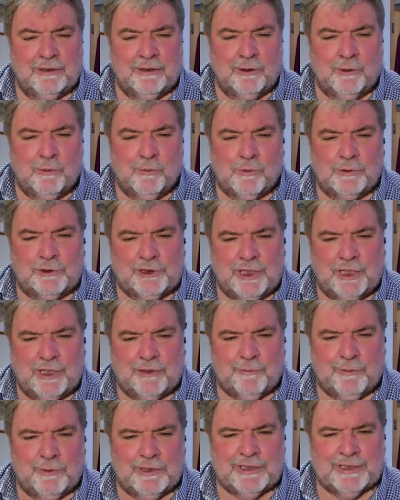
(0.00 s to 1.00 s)
Watch out
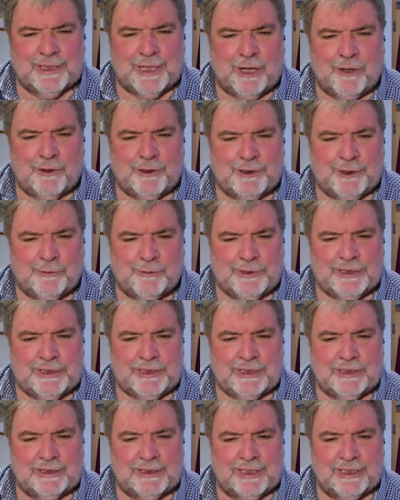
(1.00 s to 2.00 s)
for these
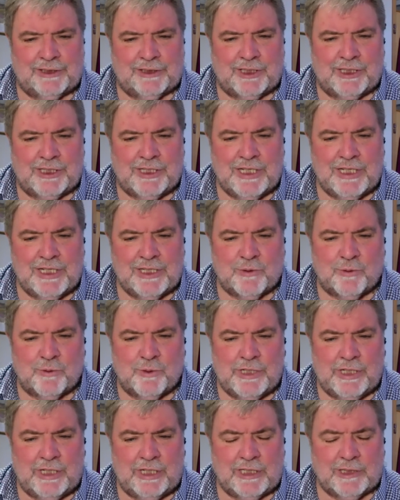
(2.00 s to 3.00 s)
characteristics as the year's
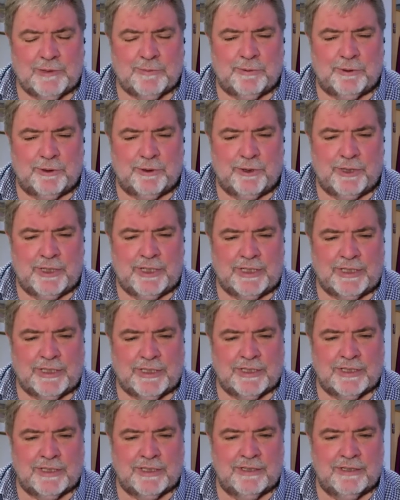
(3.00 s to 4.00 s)
readings
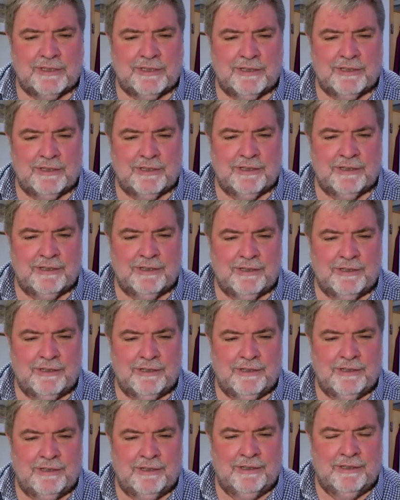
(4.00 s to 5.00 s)
progress.
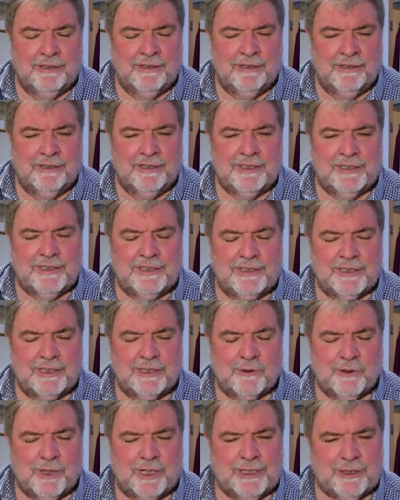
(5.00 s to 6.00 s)
This is a
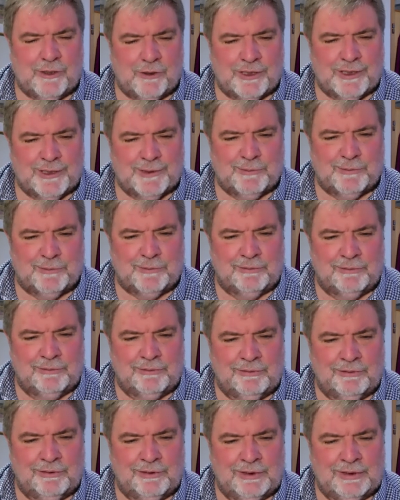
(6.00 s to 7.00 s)
great gospel.
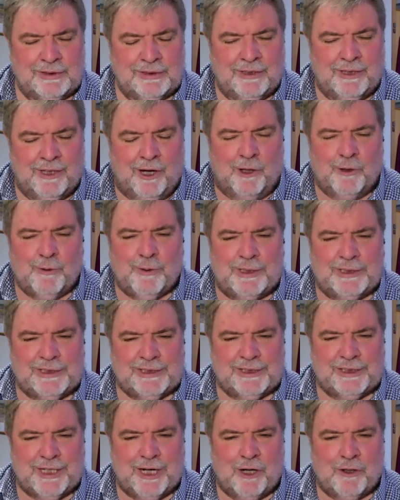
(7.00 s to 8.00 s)
I always
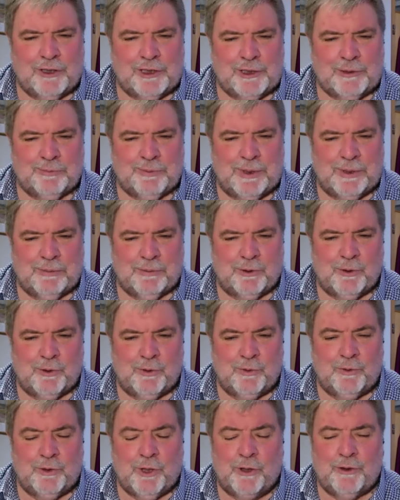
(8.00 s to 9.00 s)
encourage people who
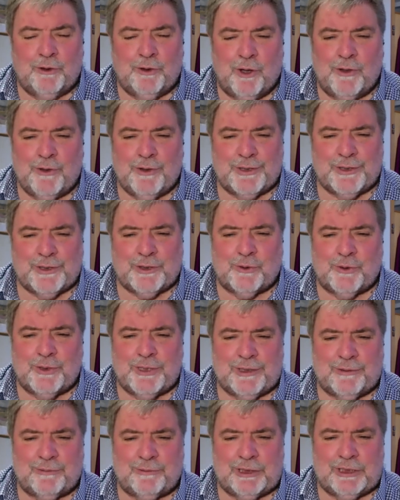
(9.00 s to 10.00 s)
don't know the
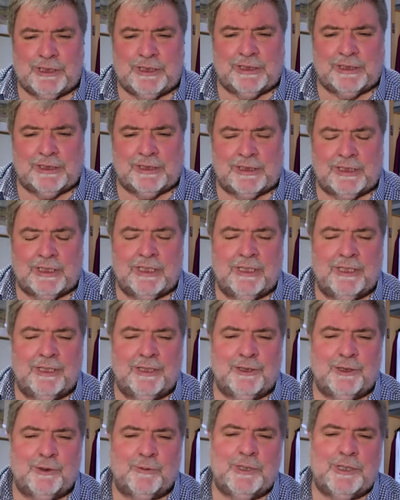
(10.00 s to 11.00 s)
stories of Jesus
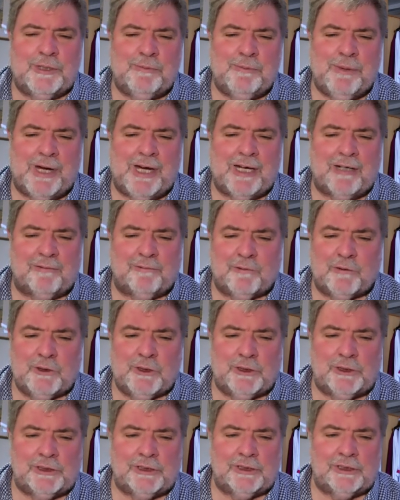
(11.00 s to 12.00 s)
to read Mark
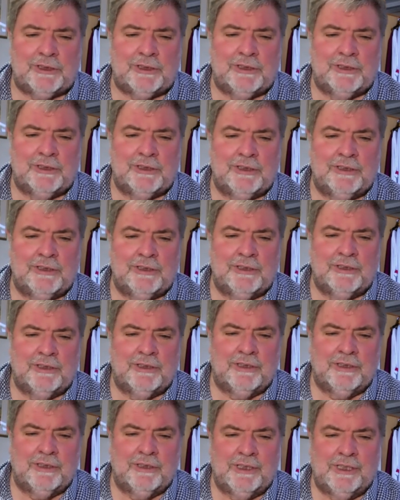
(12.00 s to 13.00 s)
first.
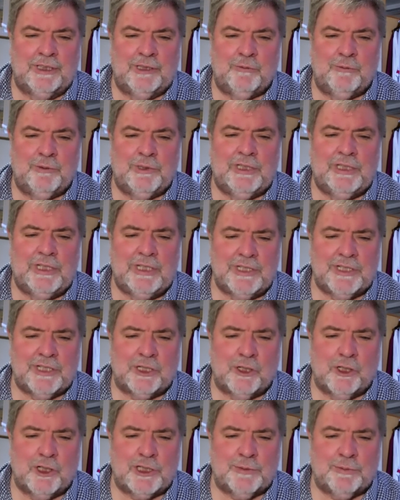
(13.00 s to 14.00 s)
It really is a
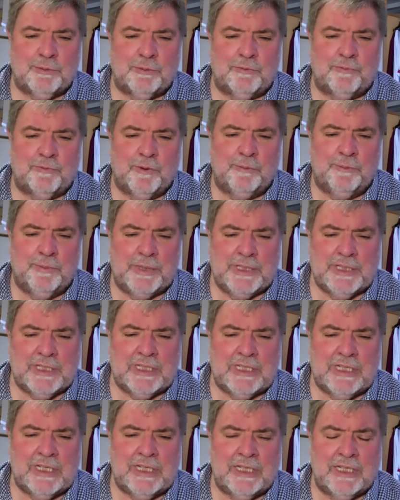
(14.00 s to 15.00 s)
gospel for
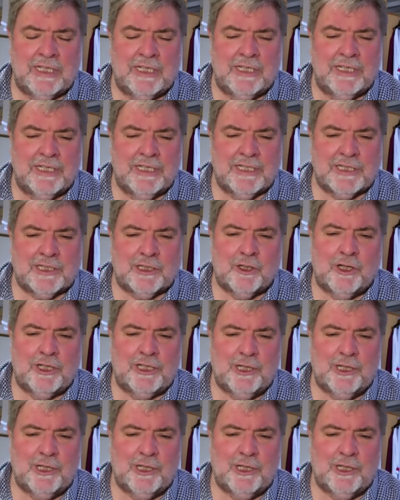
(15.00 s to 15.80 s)
busy, slightly